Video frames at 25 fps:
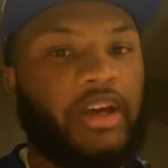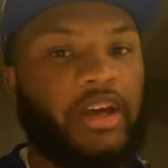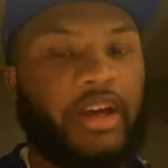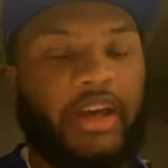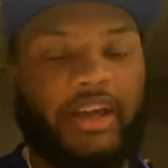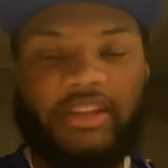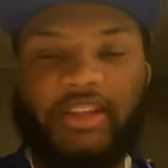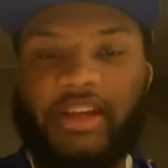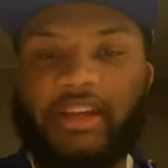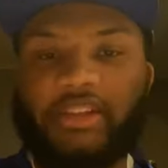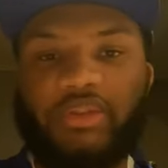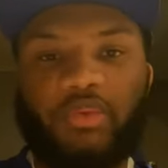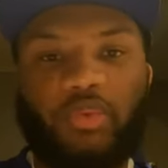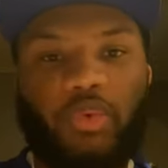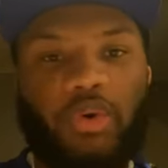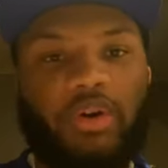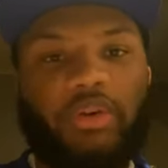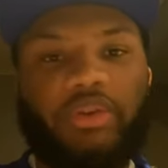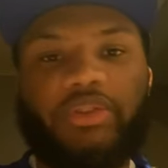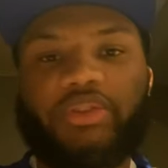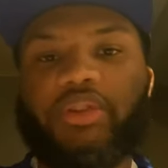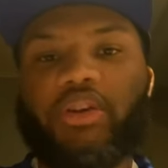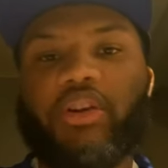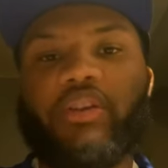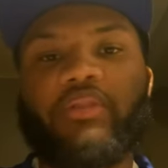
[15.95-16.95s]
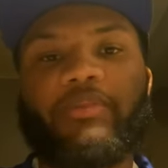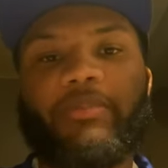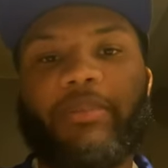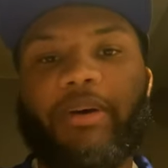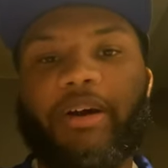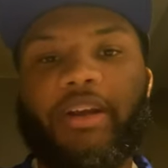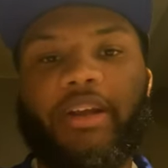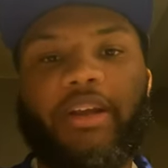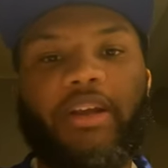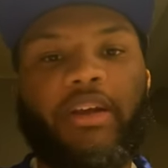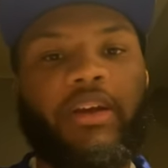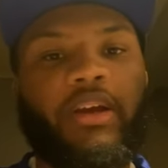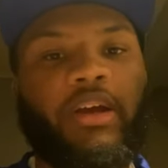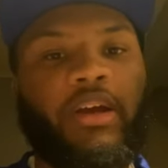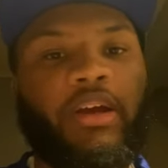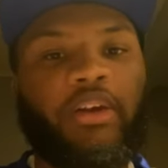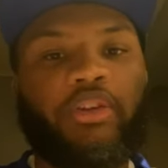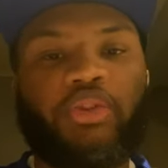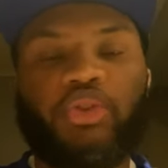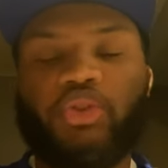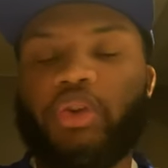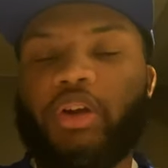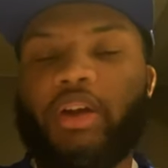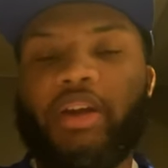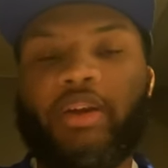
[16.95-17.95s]
It's well-deserved money.
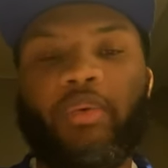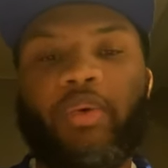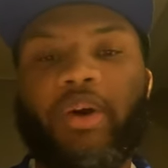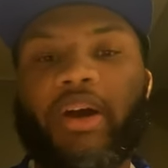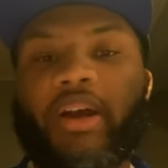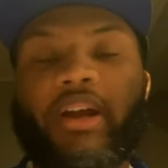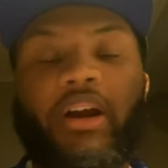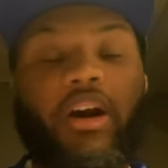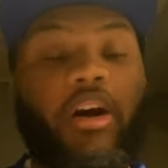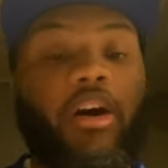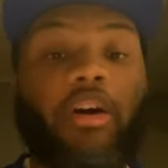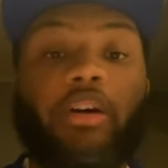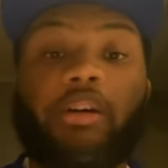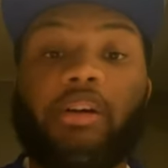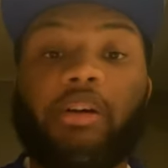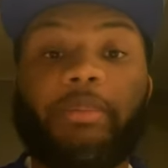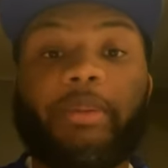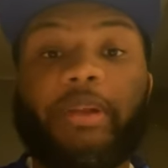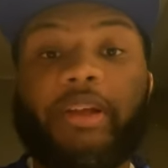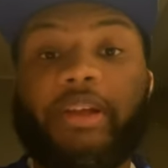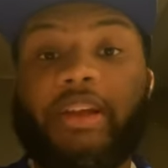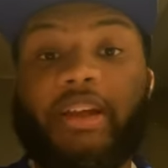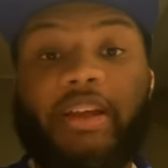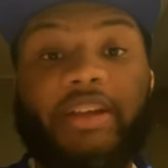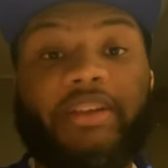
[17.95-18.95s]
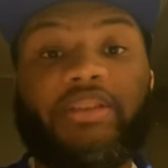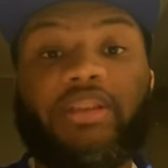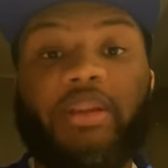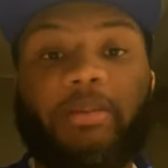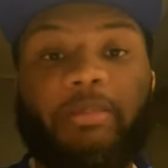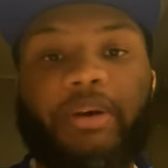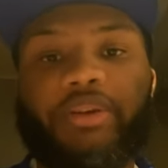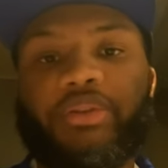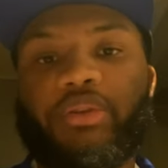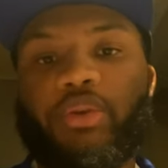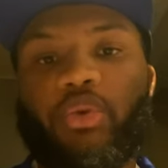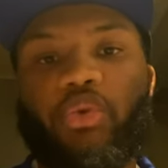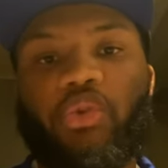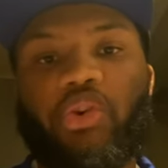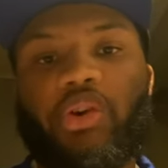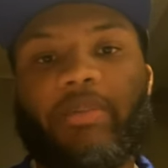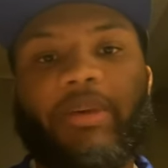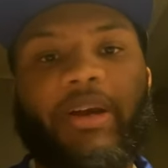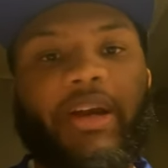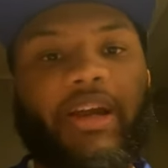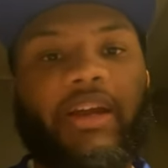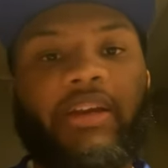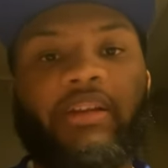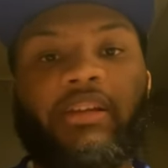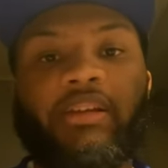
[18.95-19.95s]
Tre White arguably is the best
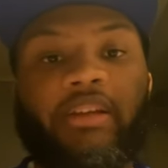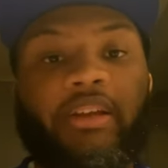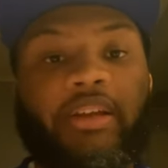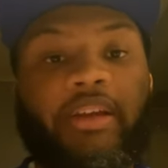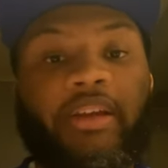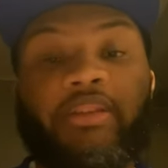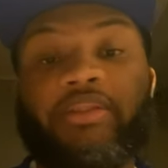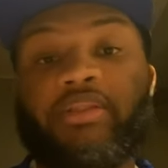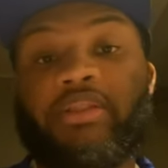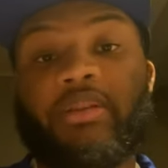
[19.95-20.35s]
cornerback in the league.